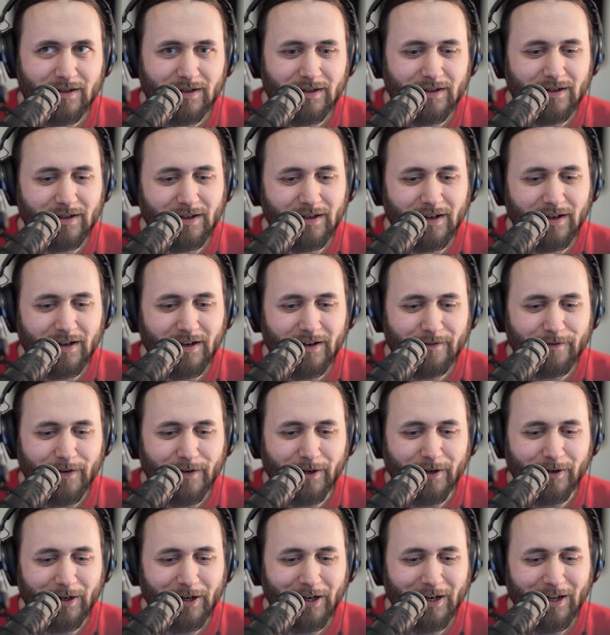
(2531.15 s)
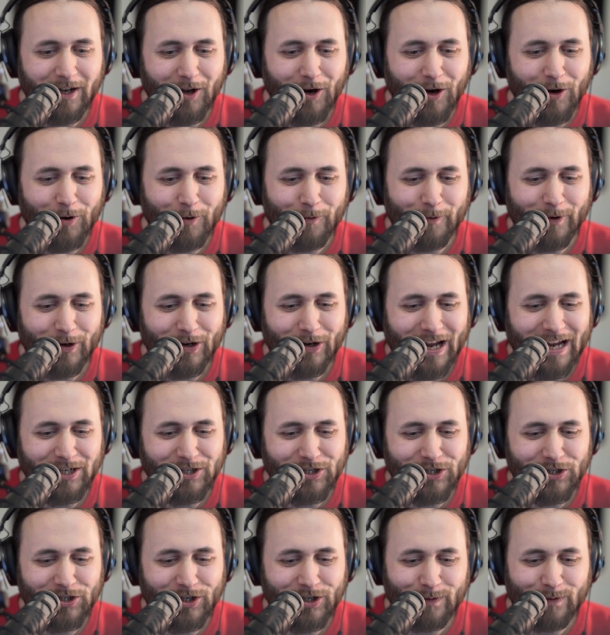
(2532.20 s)
a very long
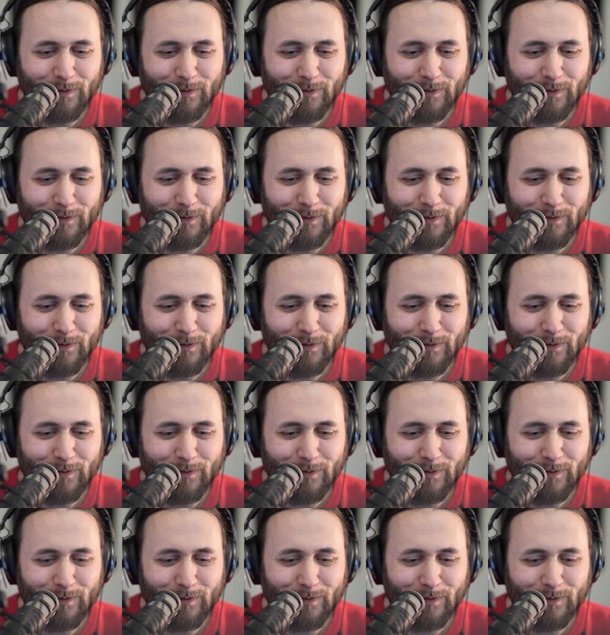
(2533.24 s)
relationship